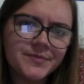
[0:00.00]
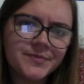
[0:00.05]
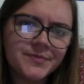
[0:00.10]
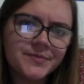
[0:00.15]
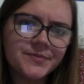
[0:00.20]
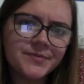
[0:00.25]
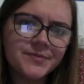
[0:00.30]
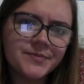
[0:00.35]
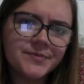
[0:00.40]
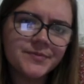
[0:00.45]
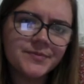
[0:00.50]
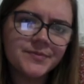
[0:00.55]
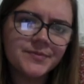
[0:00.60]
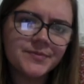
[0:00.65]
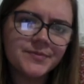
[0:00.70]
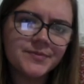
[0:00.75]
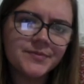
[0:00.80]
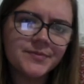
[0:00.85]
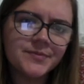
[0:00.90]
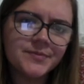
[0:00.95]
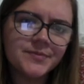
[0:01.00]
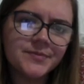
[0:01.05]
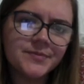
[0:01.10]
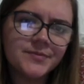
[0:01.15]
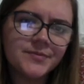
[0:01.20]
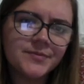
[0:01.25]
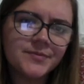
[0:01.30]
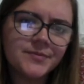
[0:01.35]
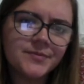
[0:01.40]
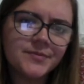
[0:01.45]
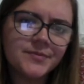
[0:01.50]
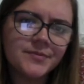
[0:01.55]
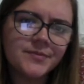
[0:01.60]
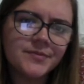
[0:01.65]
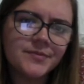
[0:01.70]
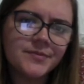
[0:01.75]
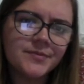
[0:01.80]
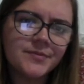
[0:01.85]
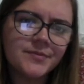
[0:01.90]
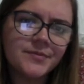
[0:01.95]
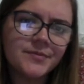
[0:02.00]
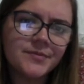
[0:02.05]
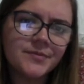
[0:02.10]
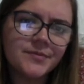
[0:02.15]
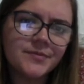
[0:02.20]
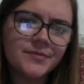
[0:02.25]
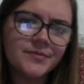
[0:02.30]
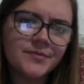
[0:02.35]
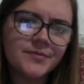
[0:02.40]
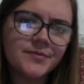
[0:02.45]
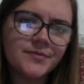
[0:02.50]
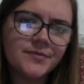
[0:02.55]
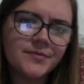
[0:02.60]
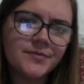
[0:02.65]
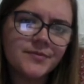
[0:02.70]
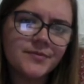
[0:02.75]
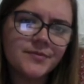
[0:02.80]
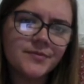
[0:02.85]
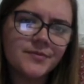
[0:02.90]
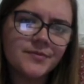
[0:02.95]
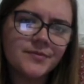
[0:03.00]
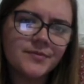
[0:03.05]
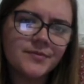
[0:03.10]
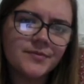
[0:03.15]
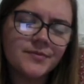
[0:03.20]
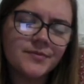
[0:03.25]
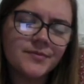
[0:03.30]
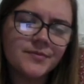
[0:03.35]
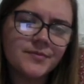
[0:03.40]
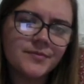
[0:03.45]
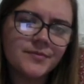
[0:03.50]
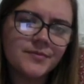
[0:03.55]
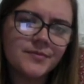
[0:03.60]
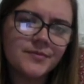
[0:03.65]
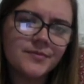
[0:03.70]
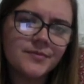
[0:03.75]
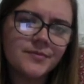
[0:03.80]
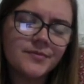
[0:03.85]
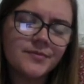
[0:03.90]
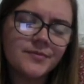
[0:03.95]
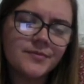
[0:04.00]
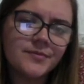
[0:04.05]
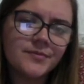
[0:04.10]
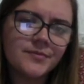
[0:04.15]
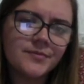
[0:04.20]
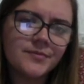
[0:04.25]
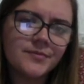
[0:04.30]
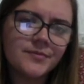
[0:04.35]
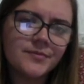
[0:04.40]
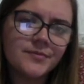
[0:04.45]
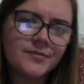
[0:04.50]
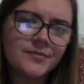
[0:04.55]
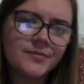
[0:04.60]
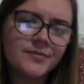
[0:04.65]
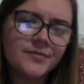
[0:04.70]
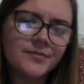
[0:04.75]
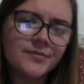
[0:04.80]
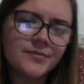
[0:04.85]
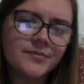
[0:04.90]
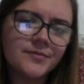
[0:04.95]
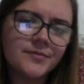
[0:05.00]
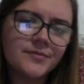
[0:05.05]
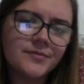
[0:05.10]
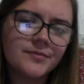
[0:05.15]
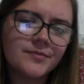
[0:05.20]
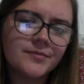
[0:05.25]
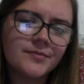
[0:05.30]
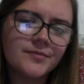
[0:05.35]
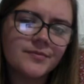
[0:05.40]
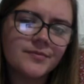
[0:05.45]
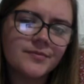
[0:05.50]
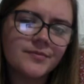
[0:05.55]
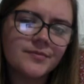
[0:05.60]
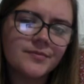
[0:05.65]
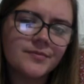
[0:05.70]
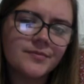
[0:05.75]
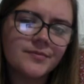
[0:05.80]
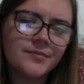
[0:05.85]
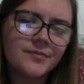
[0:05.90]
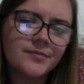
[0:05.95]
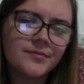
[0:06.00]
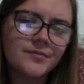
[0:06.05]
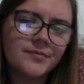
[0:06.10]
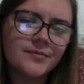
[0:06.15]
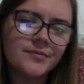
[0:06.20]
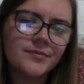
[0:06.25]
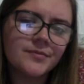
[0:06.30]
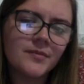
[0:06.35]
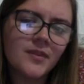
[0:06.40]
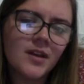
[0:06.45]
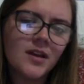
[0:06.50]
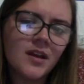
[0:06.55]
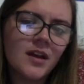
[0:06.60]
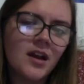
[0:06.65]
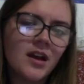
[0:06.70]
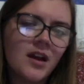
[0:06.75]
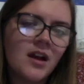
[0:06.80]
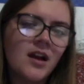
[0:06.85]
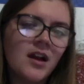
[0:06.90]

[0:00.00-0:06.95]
(no one is talking)